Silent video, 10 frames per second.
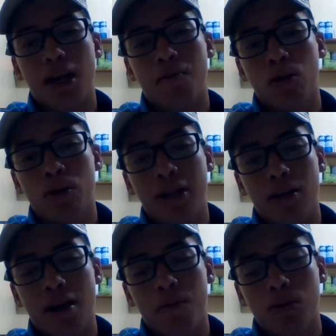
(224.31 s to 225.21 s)

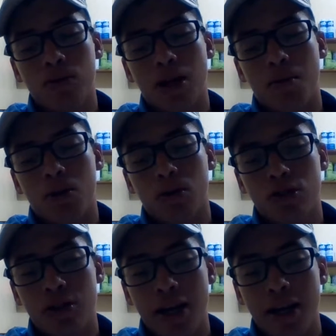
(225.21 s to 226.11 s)

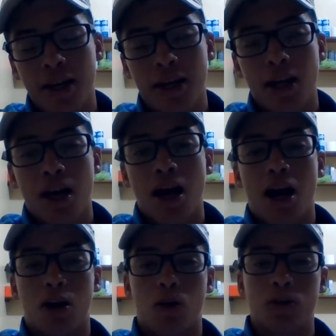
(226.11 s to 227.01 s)
evolutionating
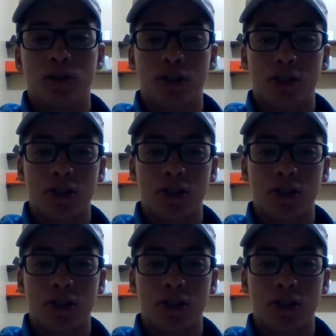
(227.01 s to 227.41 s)
according to